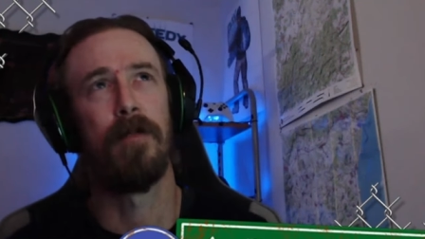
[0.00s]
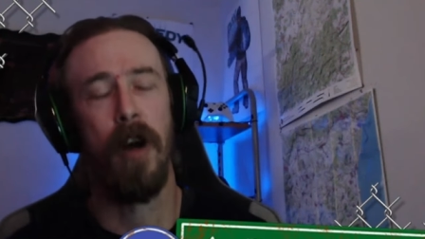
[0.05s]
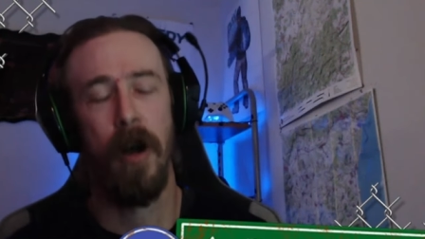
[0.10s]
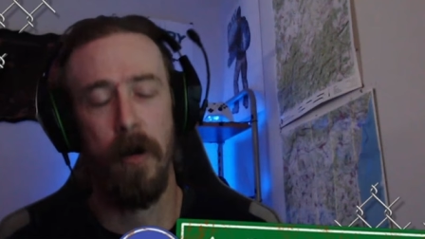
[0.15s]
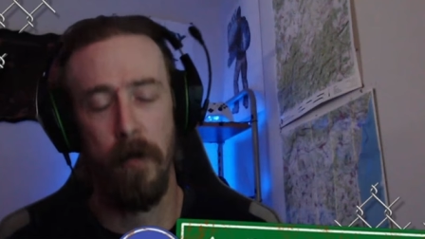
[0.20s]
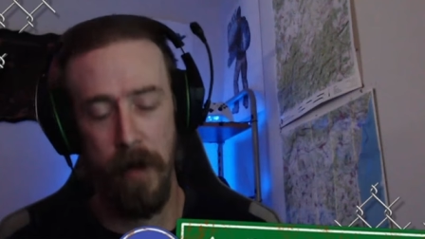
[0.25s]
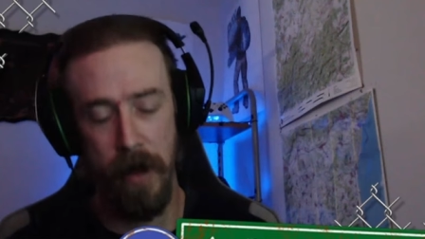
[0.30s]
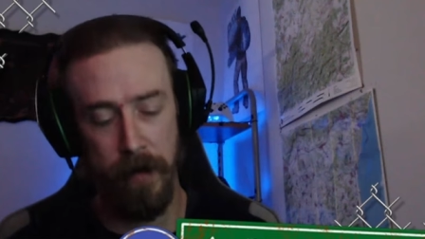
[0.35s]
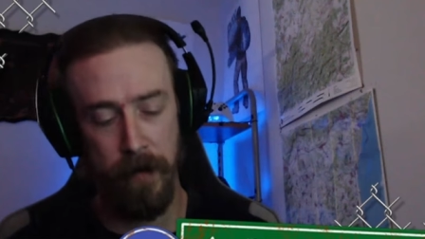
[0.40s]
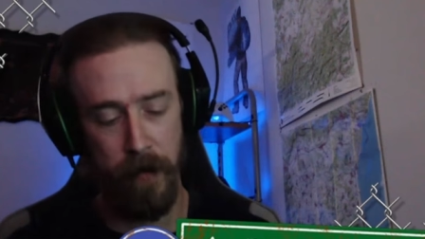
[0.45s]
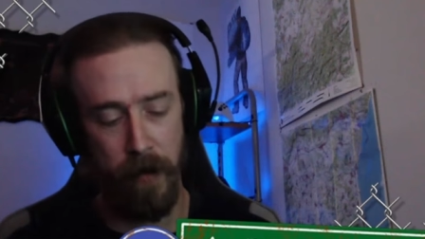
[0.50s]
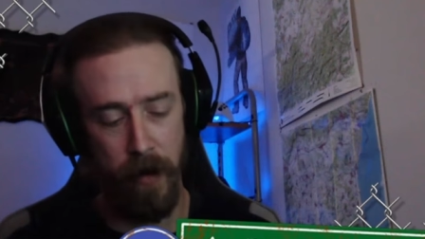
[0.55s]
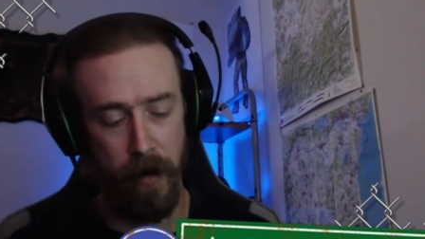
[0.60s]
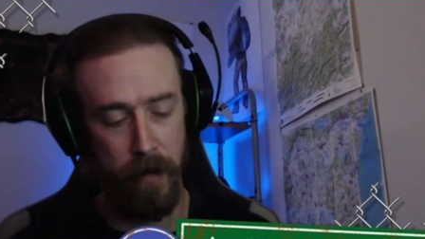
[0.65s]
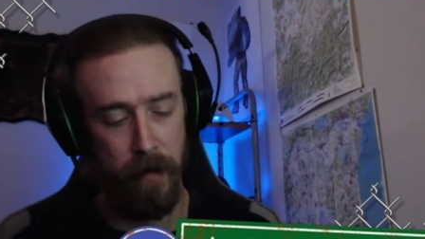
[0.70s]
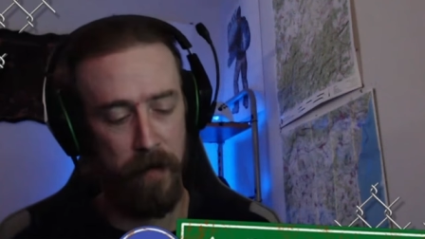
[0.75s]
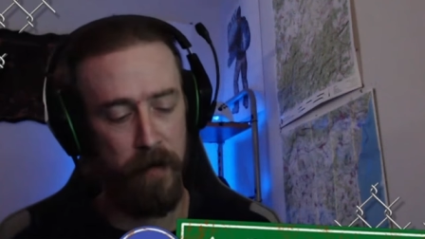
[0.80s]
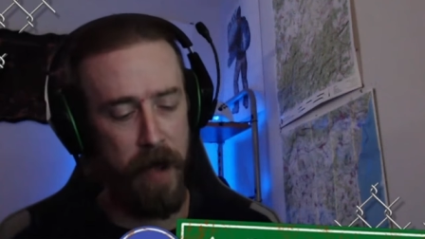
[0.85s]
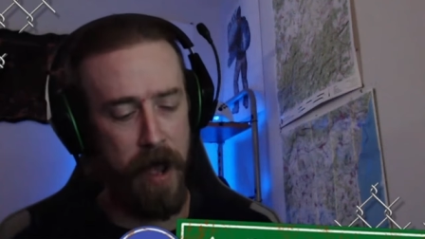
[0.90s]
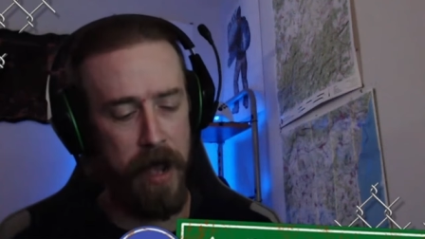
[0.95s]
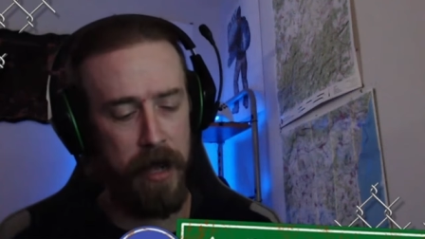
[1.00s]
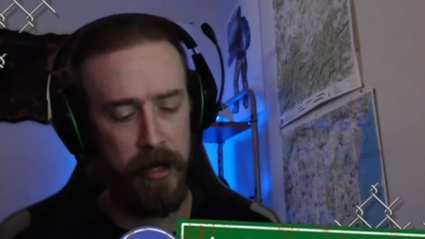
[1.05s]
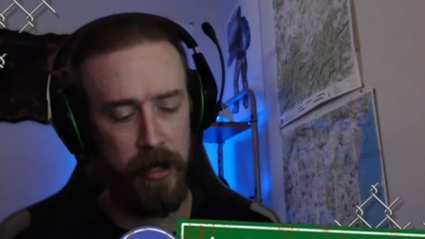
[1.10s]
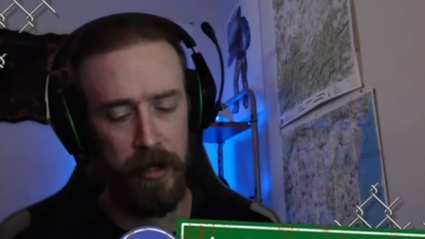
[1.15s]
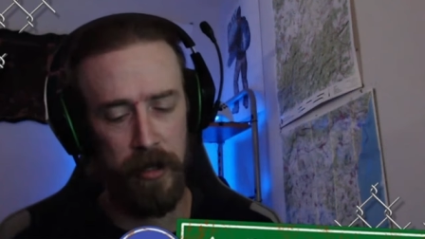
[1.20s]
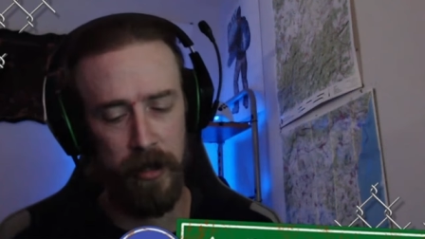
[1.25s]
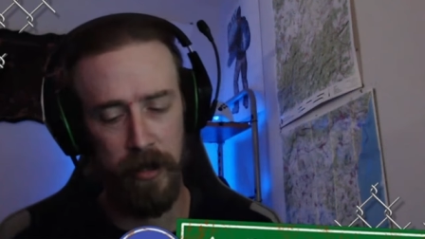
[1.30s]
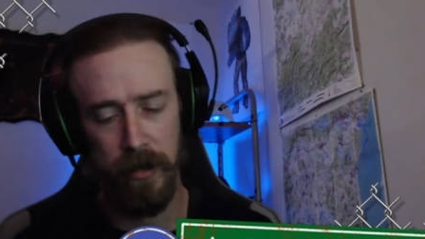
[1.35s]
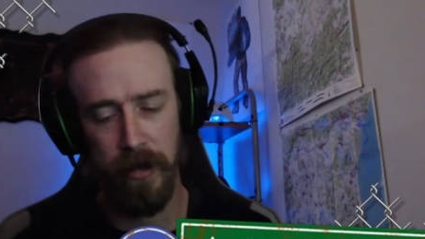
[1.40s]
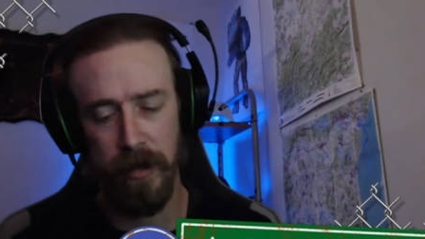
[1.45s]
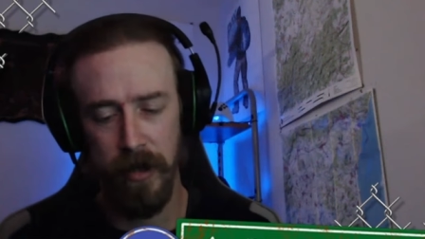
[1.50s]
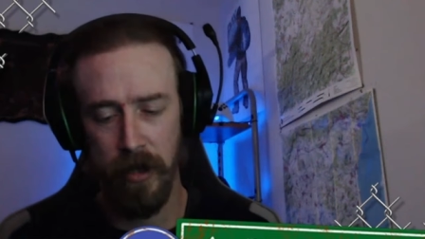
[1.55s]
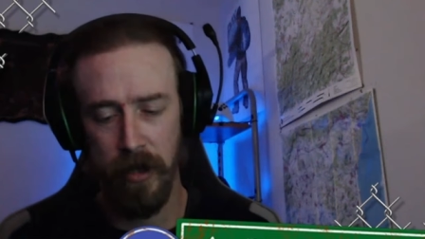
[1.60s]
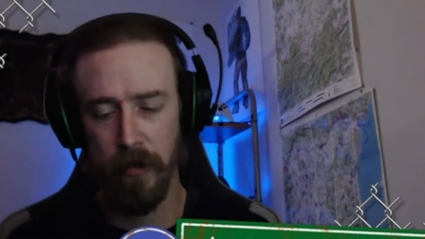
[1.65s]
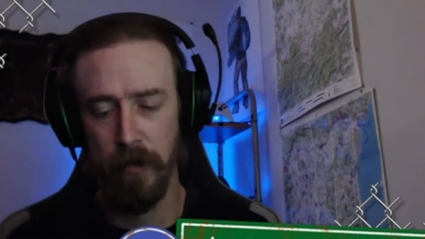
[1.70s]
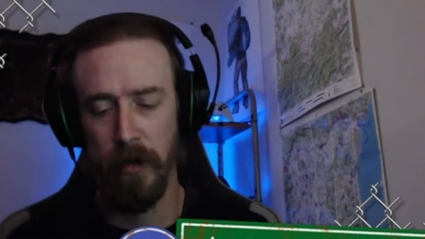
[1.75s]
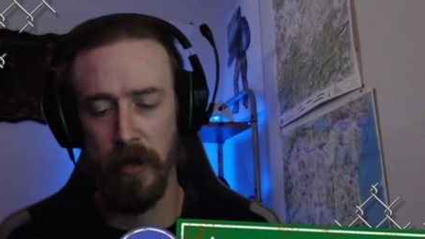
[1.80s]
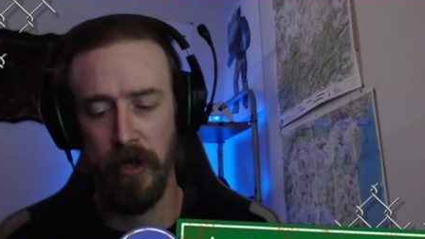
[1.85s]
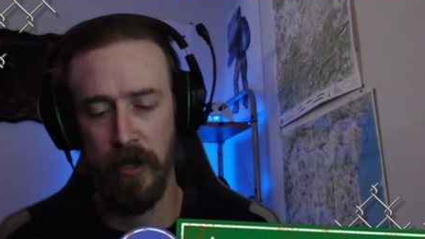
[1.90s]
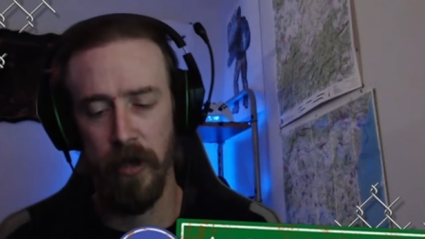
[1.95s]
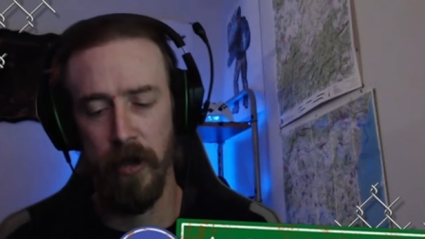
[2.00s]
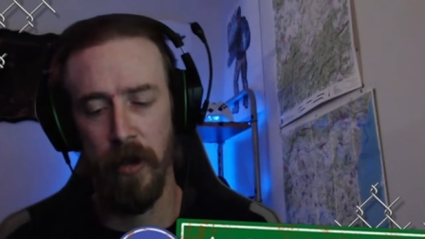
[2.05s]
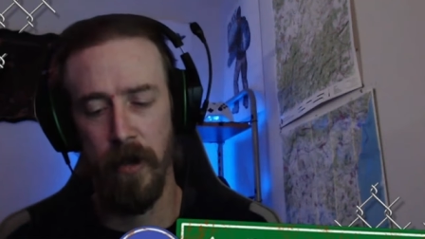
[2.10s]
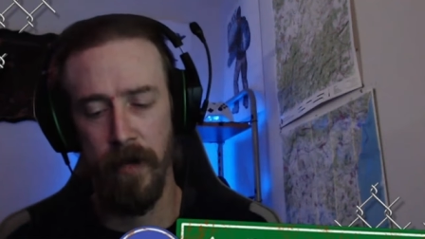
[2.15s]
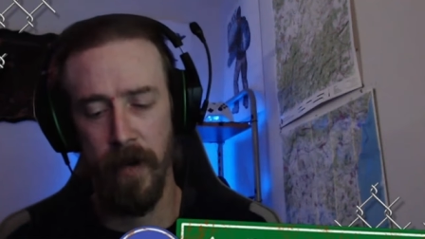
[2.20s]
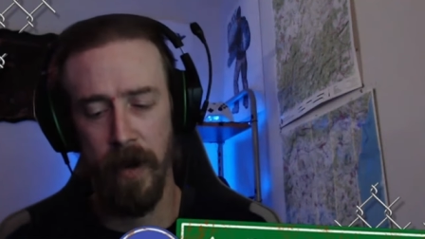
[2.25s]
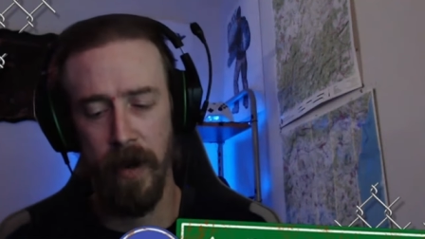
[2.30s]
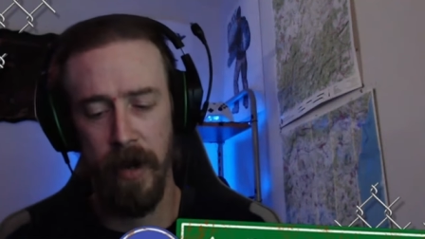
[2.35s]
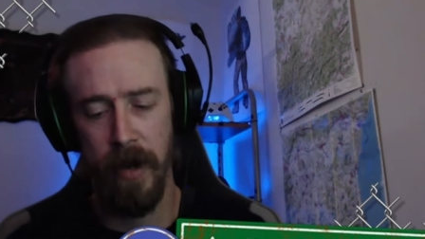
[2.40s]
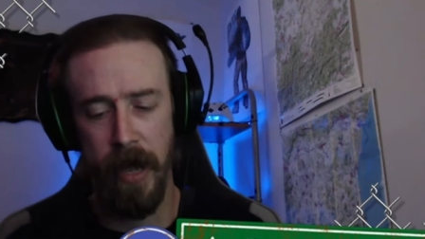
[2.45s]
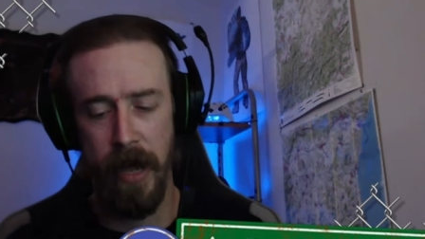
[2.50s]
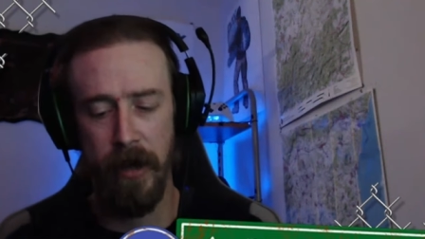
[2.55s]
I went from factions to a server